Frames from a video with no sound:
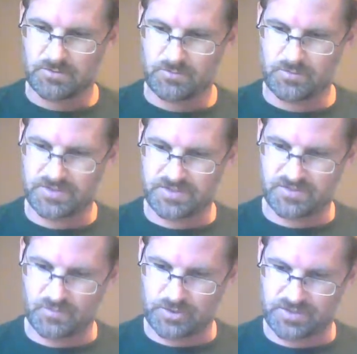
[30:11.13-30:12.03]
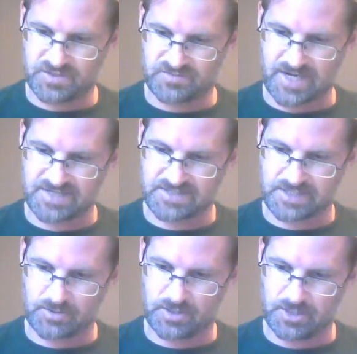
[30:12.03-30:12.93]
Which is mass
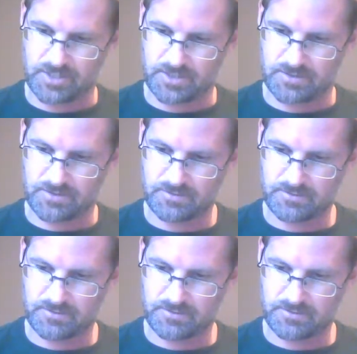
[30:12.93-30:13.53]
calculated.